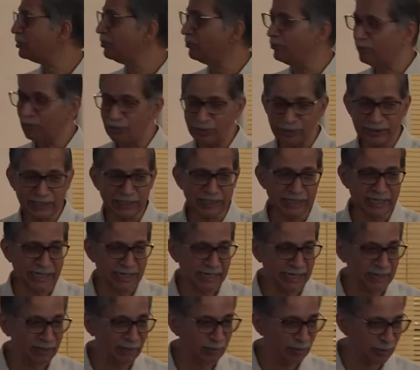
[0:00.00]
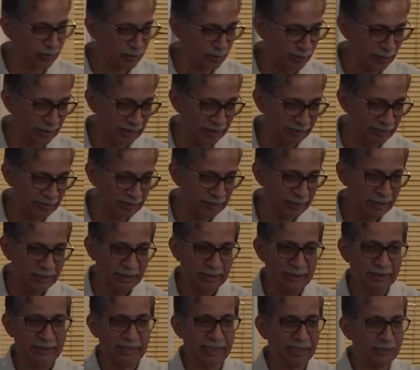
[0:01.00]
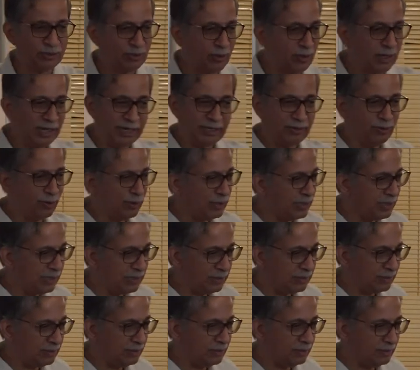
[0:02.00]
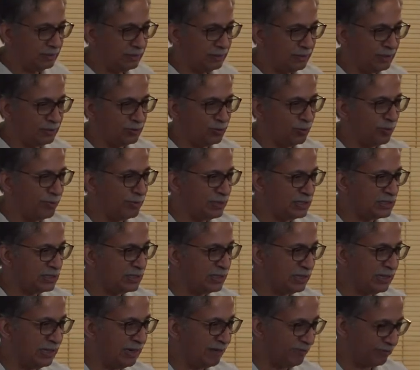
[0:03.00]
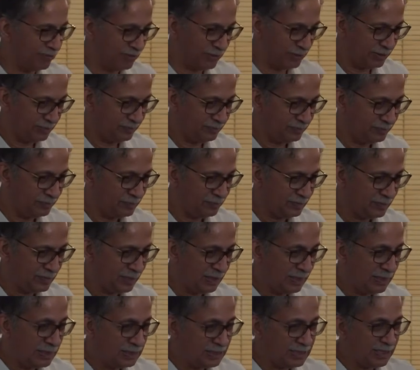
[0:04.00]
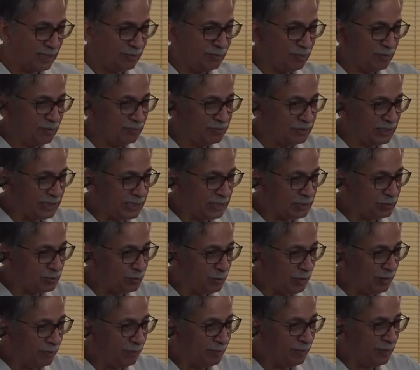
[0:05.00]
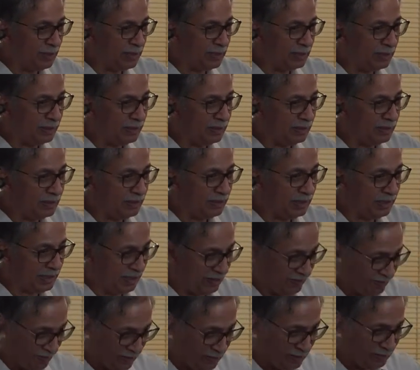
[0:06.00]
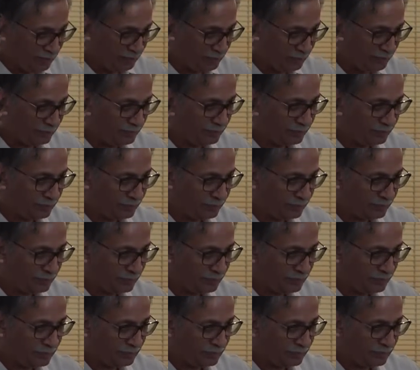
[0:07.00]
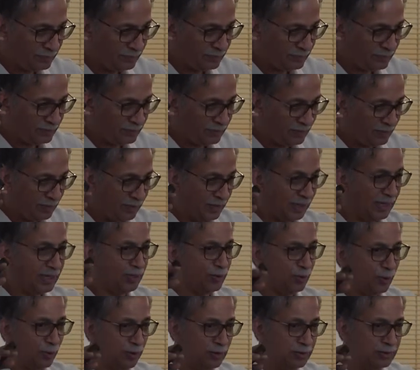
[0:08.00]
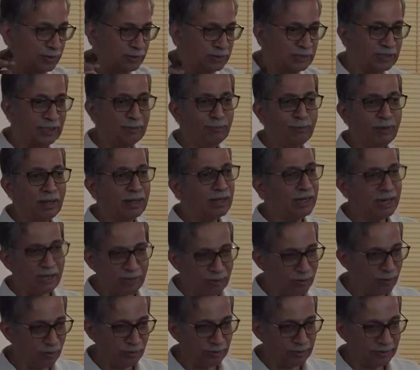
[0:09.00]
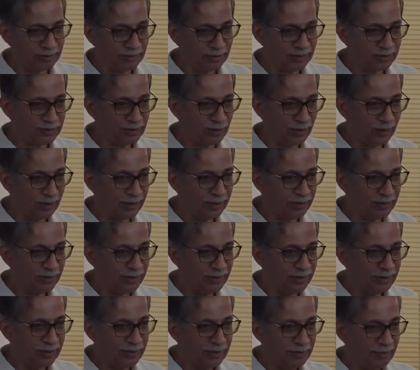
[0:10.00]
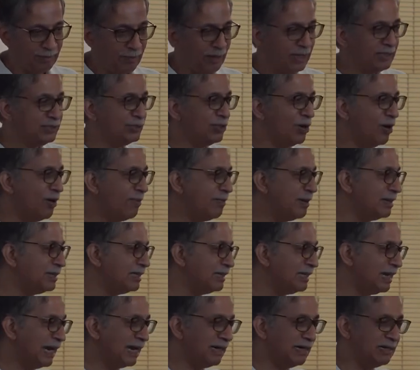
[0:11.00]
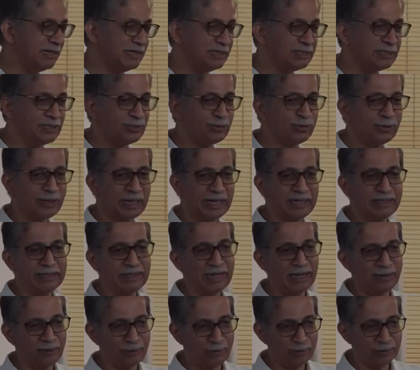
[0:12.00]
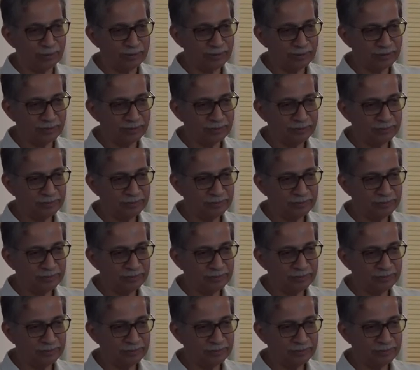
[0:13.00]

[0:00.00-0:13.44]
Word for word: to 14 and N goes to 11 that is all I do not need there is no mystery left. Some of these will be given they are known, some are unknown, that's all. My job as an analyst is to get the unknowns.